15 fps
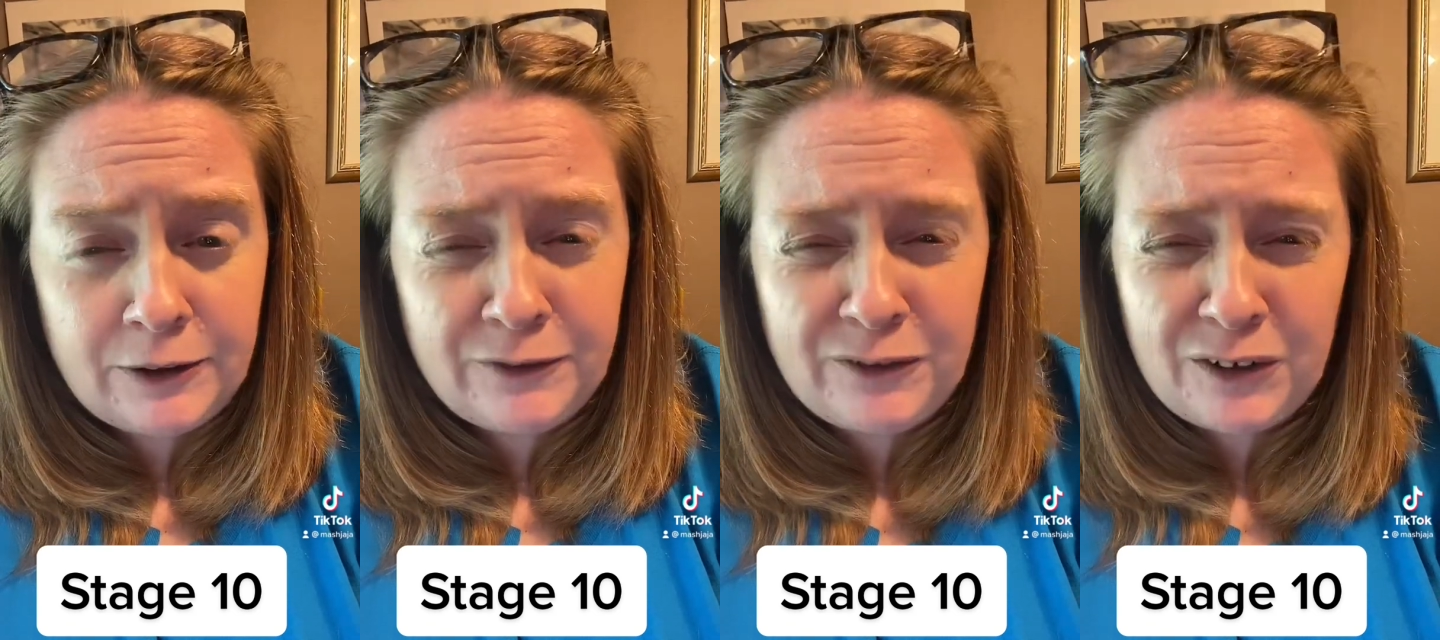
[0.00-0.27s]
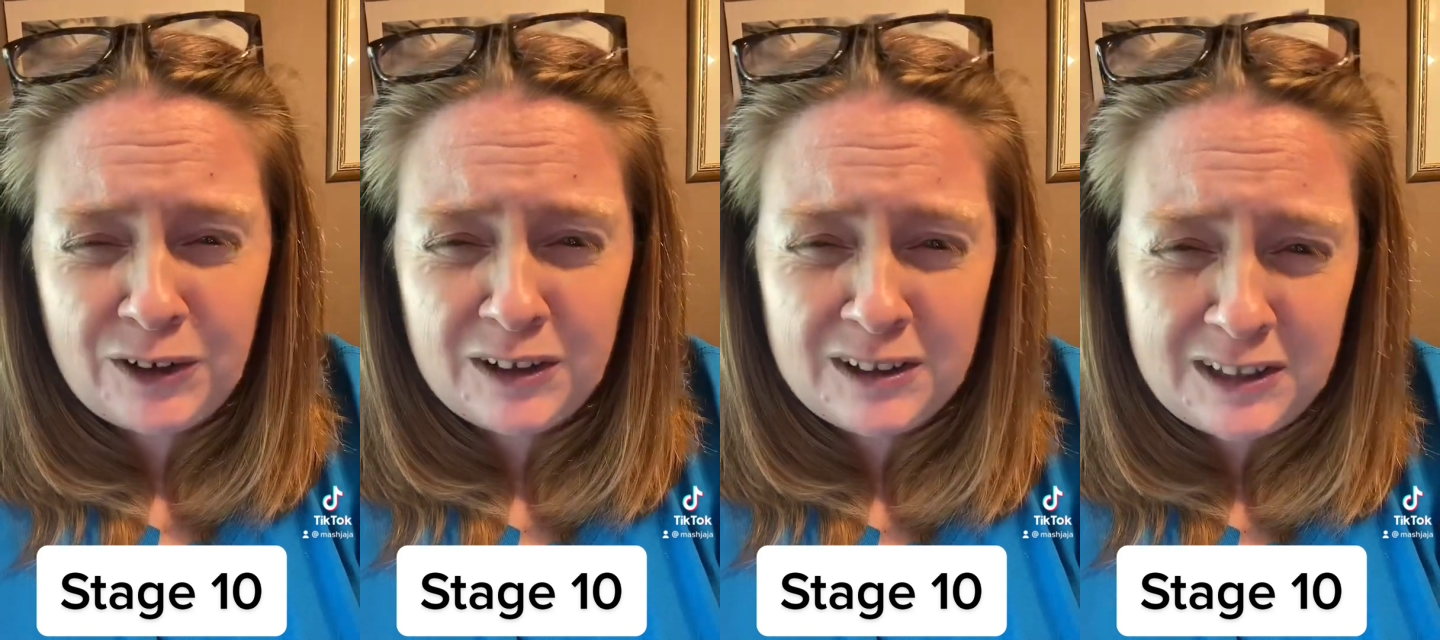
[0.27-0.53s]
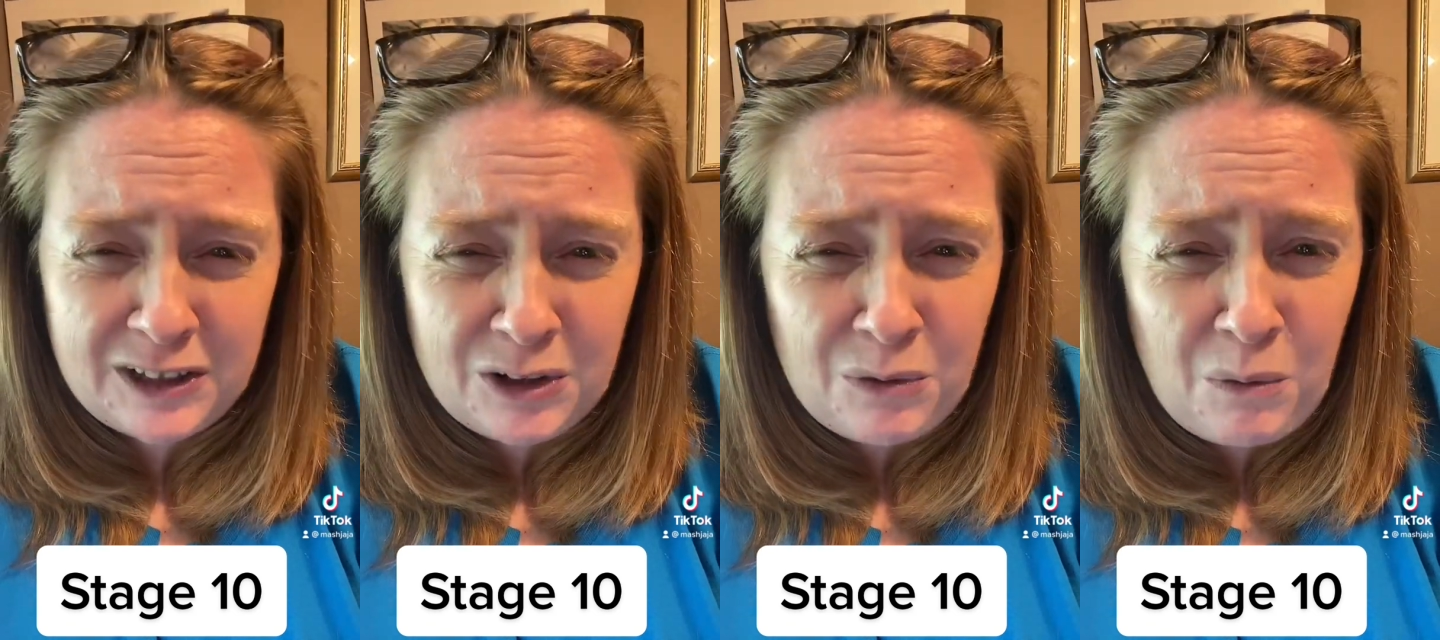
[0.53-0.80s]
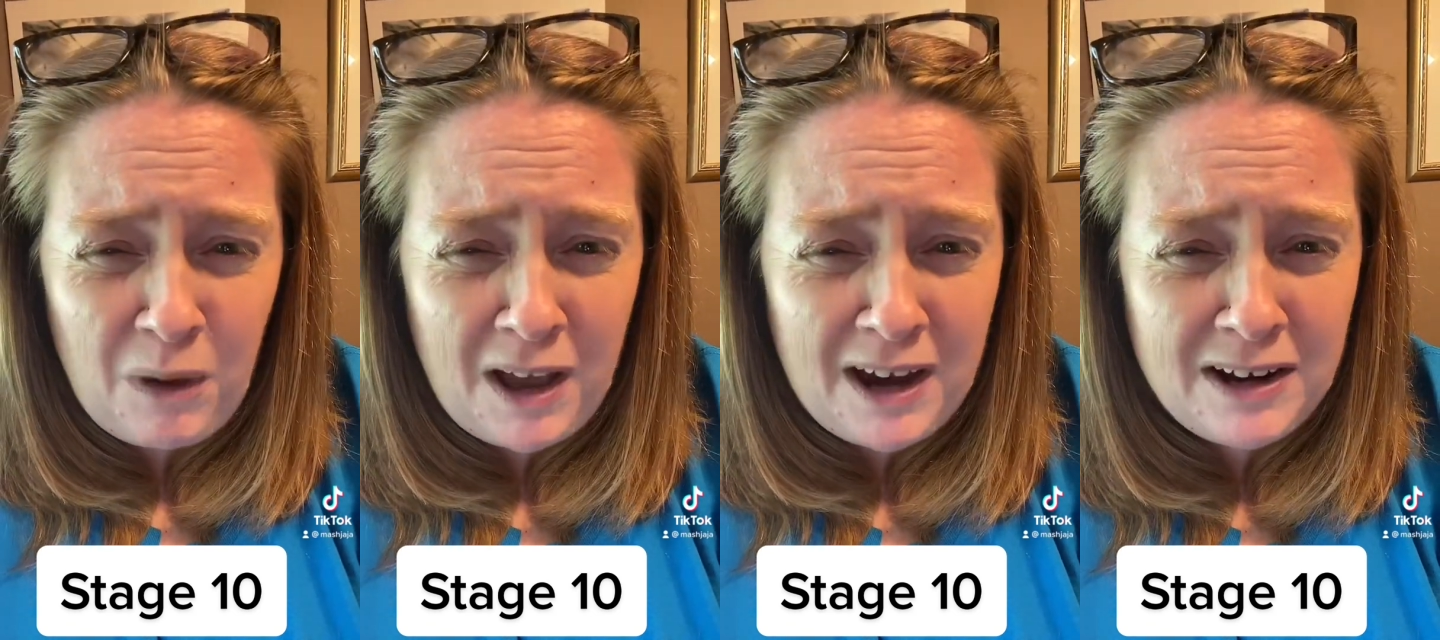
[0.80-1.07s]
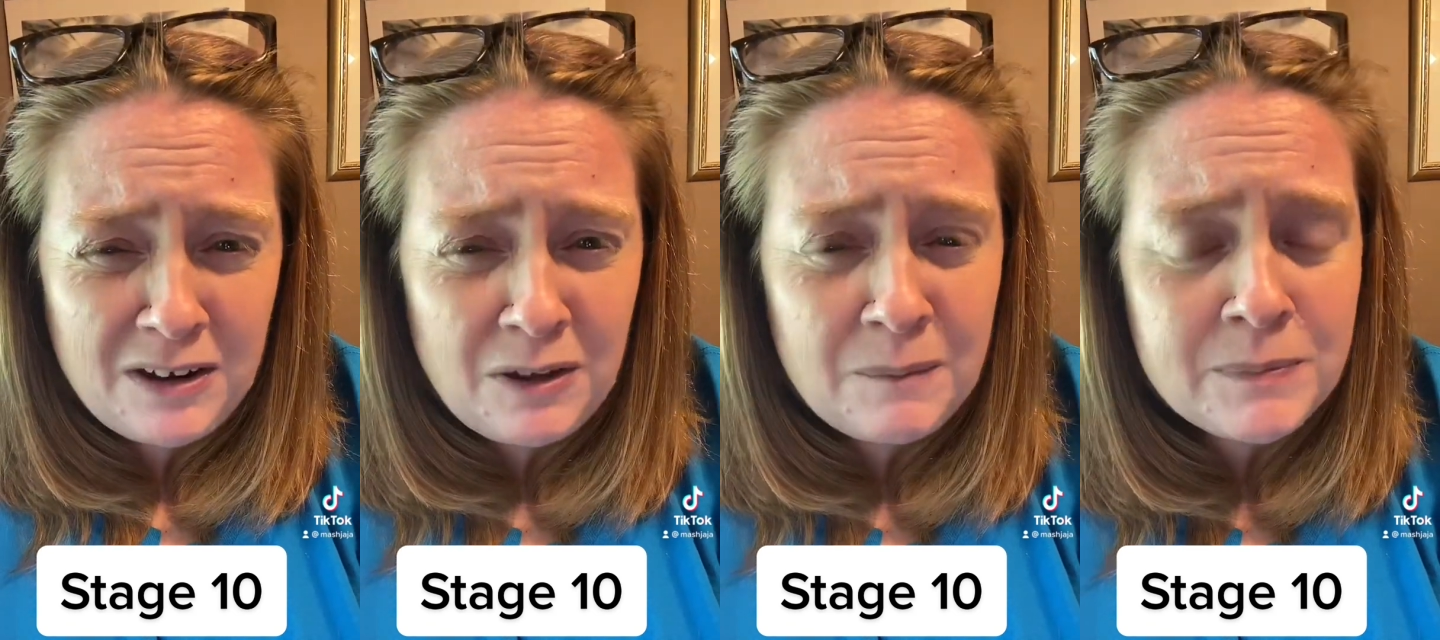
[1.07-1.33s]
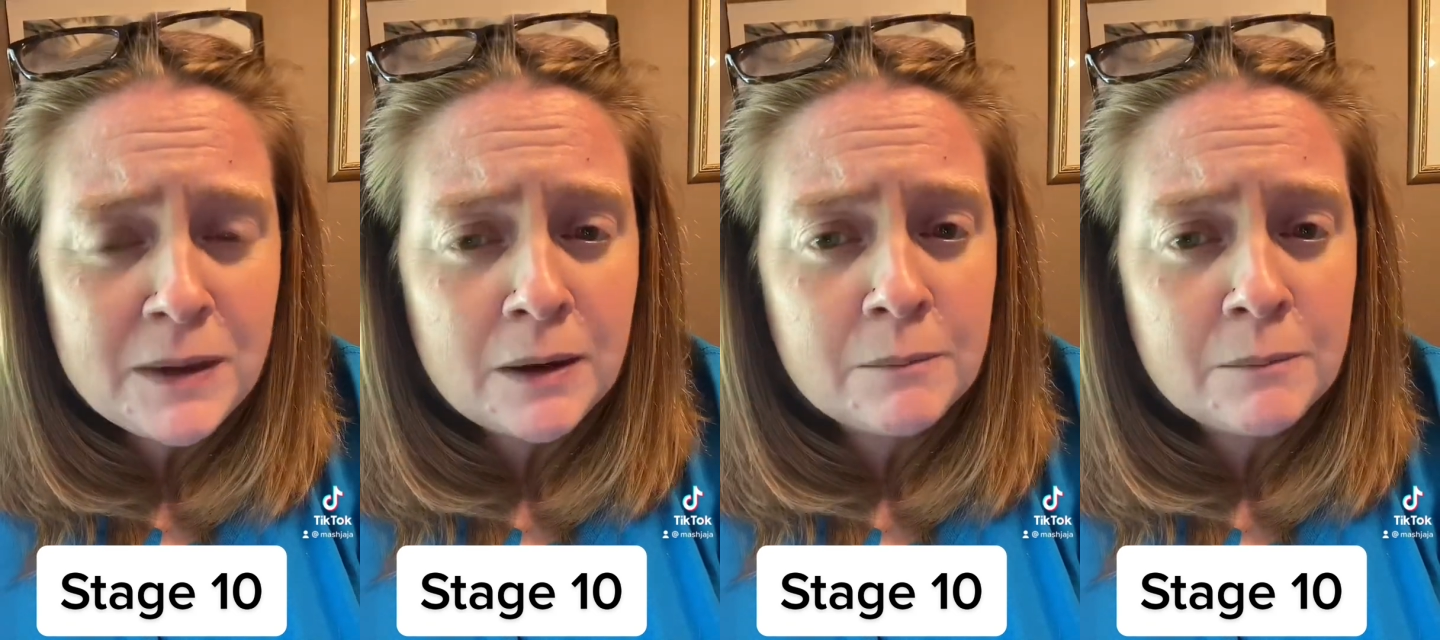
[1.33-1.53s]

for a little while,